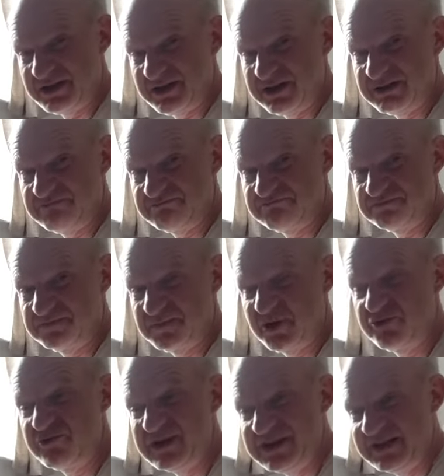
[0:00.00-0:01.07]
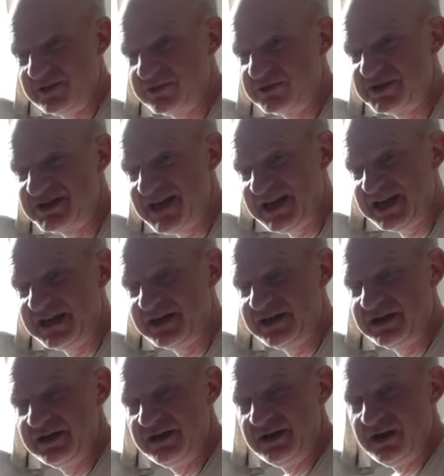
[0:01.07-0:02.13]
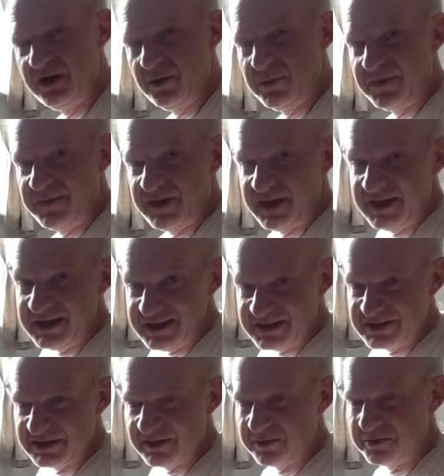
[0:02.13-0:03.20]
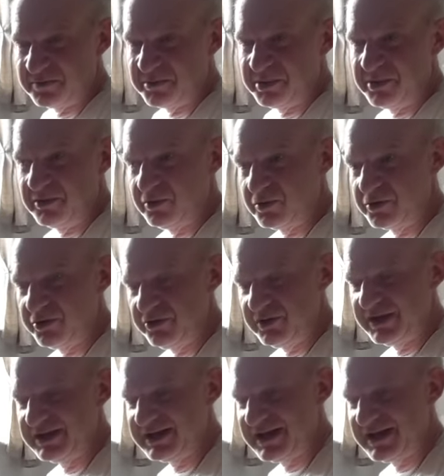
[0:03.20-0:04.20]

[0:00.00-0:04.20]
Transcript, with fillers: that creak or tick when they're heating up or cooling